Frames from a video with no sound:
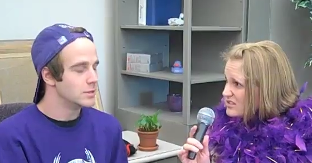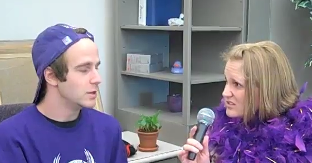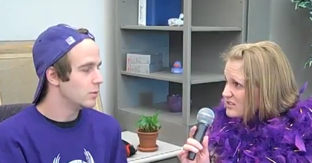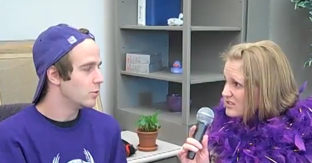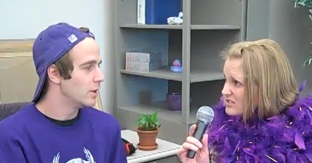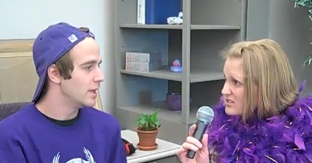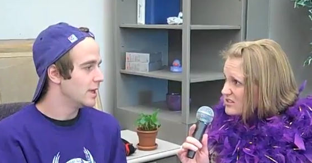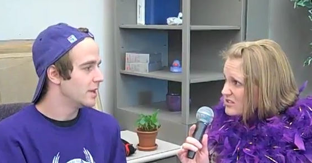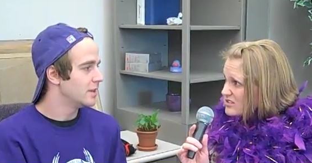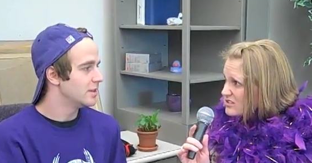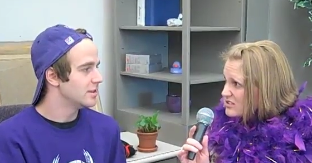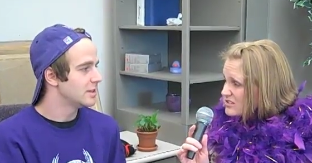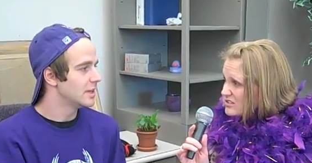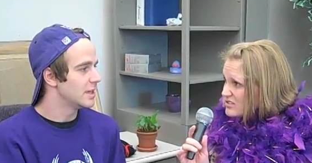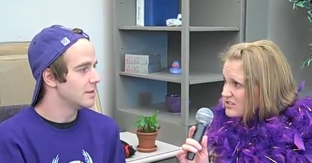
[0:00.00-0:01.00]
Speaker 1: no whiteout
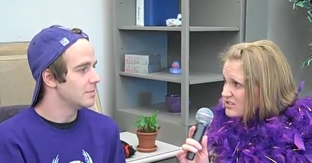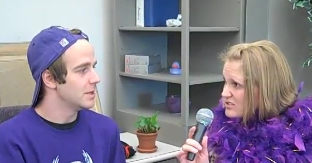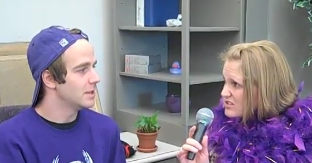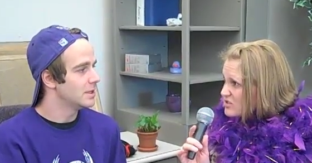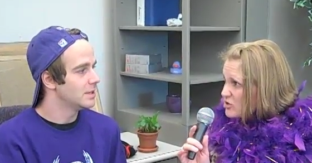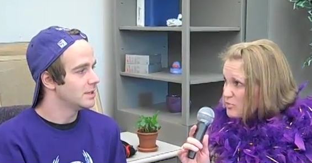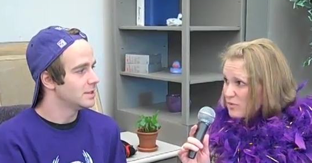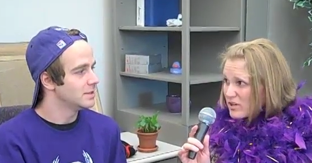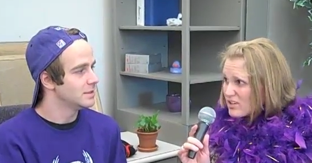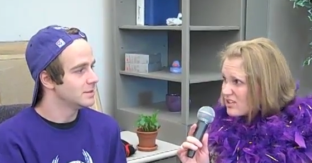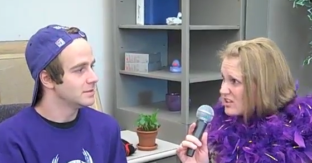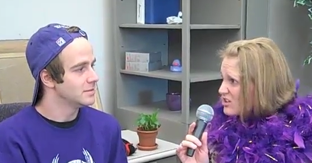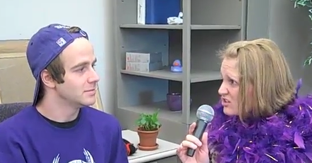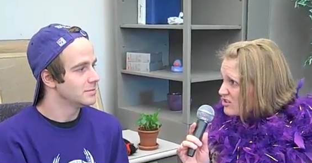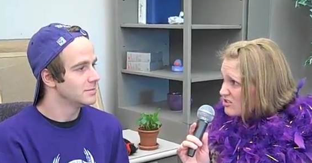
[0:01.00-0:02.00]
this time.
Speaker 2: Super
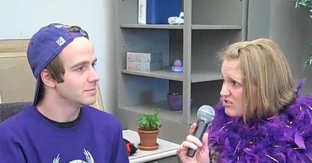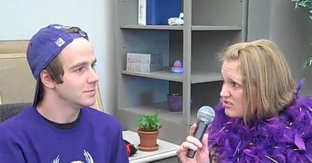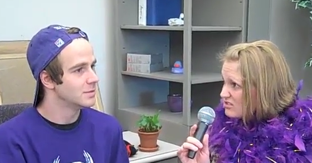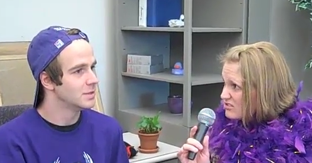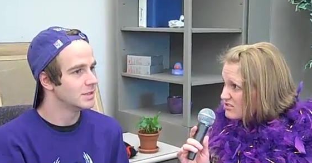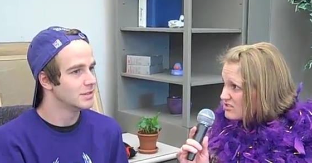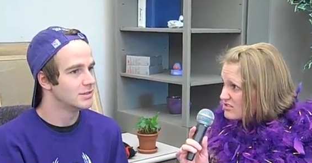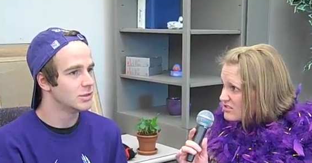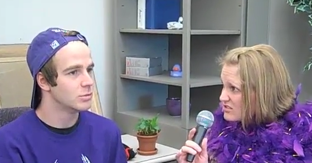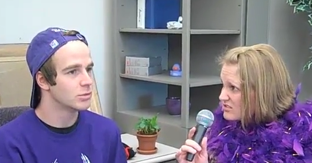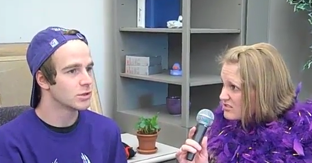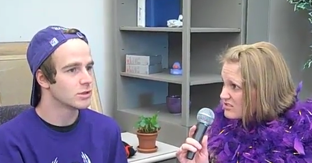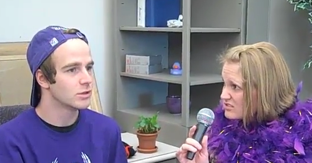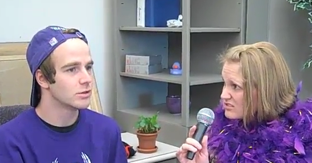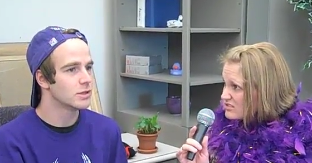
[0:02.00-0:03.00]
glue?
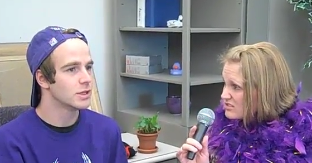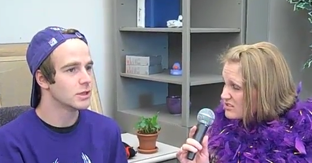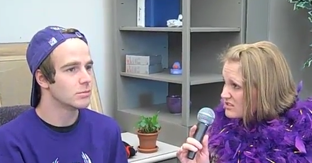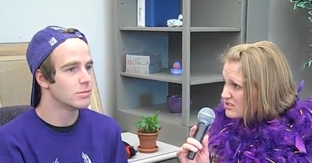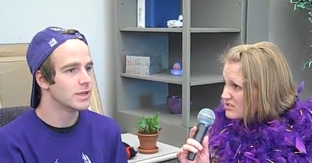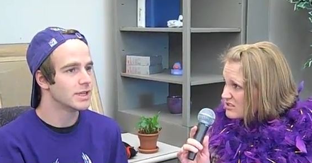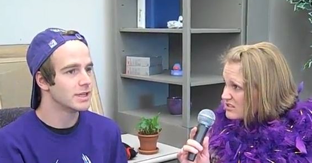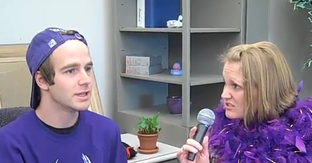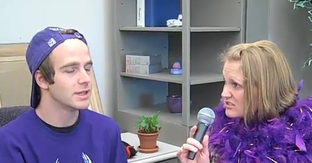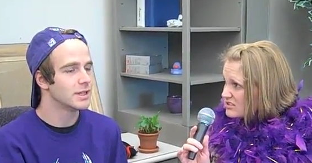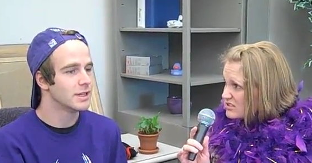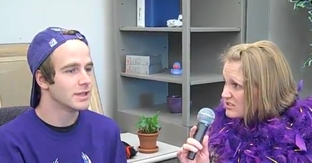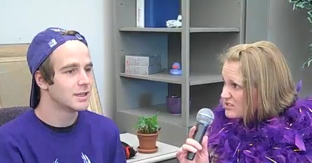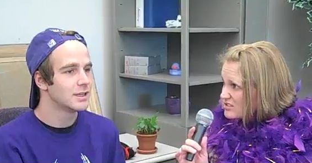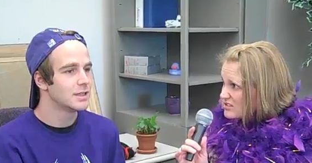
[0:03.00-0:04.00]
Speaker 1: Super glue a little bit.
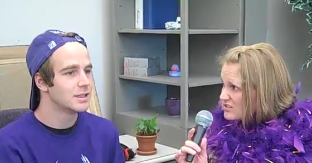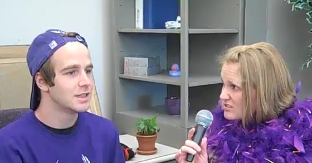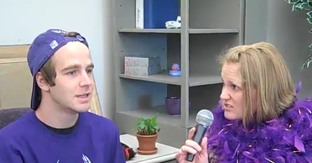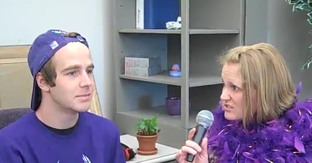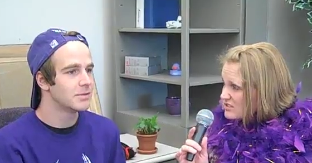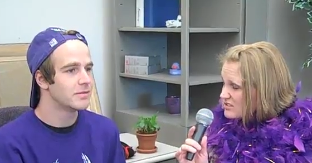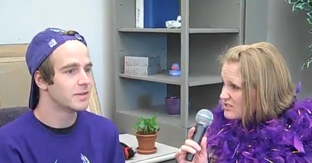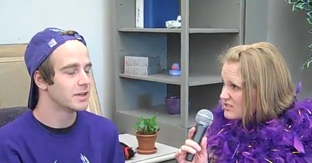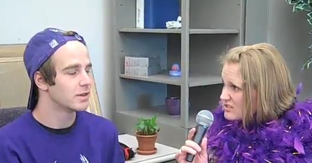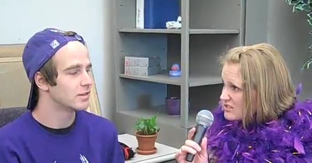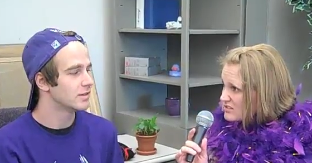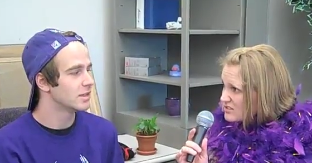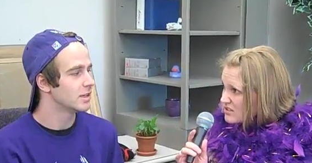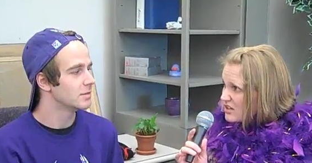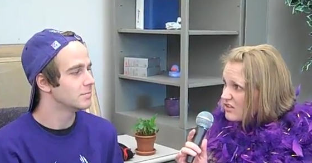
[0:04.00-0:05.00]
Tape the
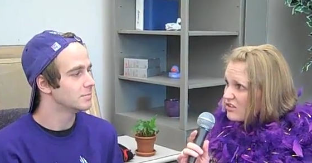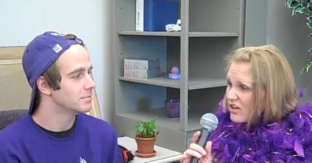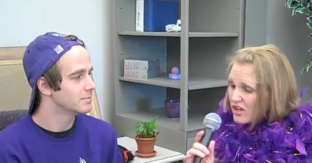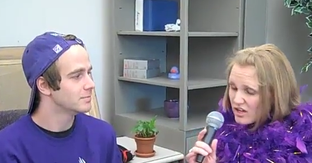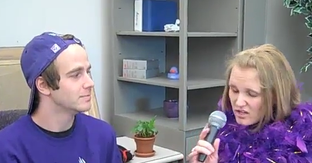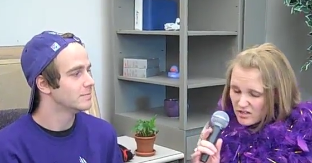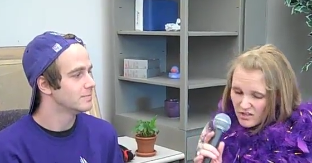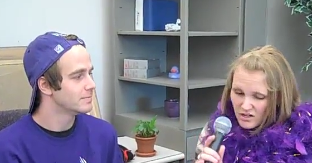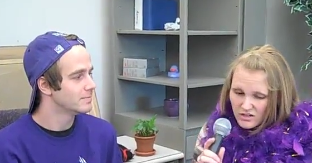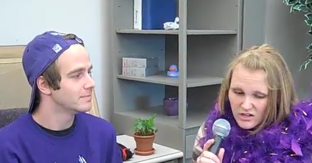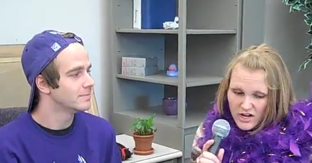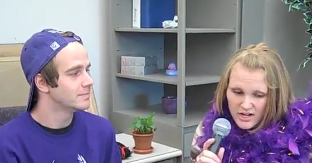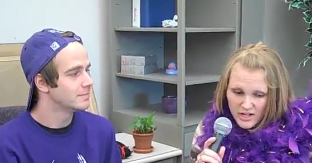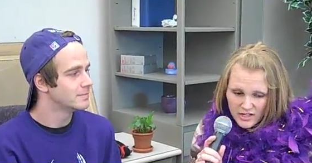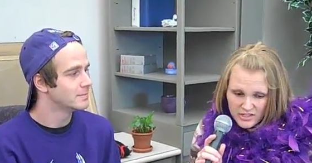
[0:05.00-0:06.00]
fingers up. Okay.
Speaker 2: All
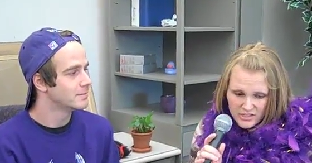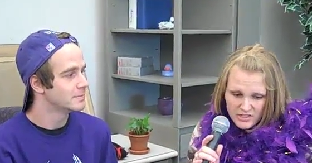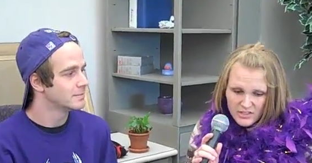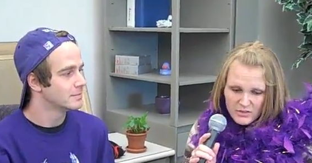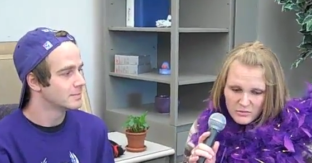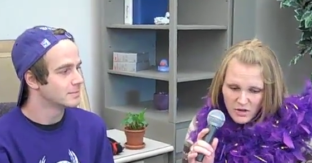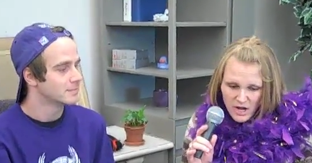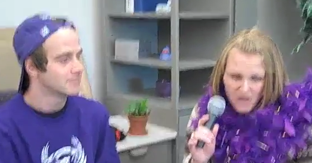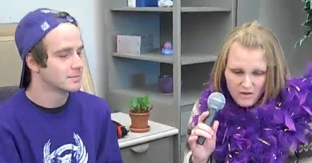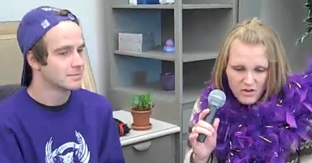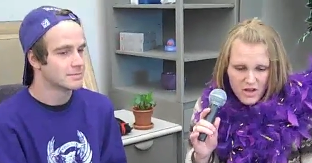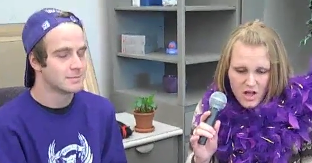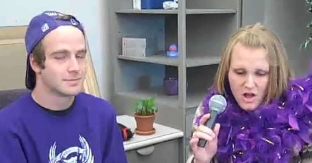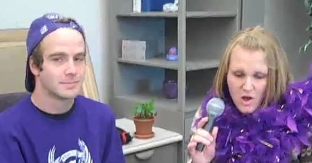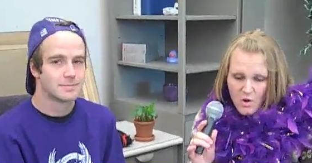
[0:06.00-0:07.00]
right. Excellent. Wow.
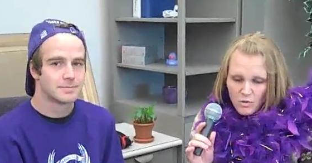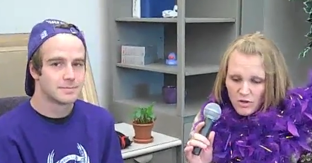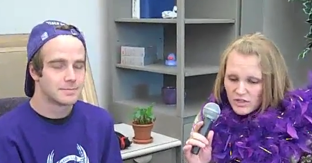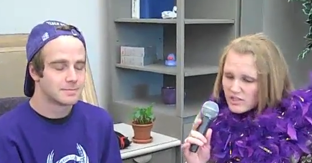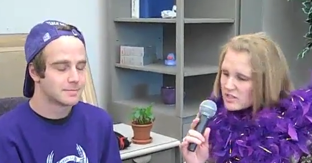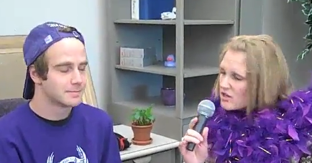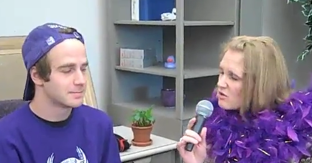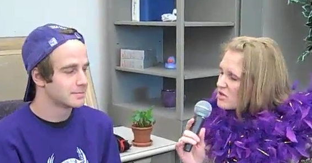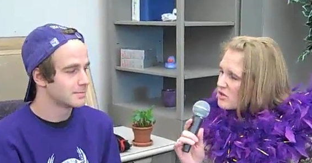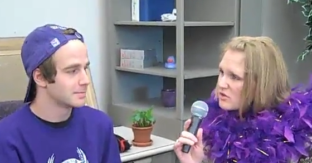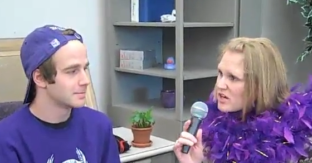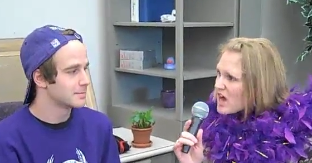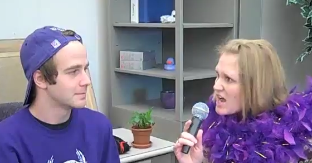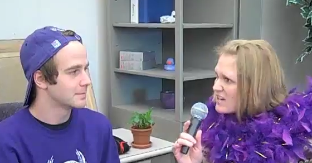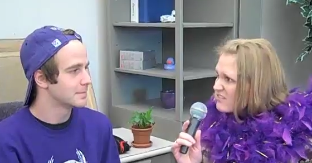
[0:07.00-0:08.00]
Well, you know, you
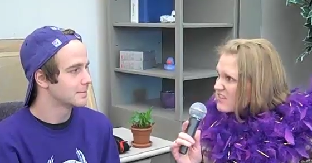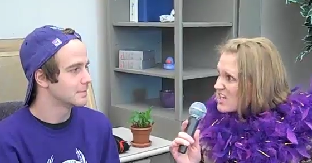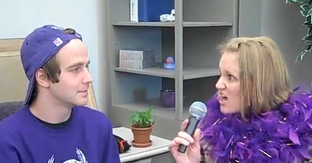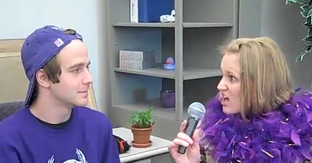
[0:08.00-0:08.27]
were kind of the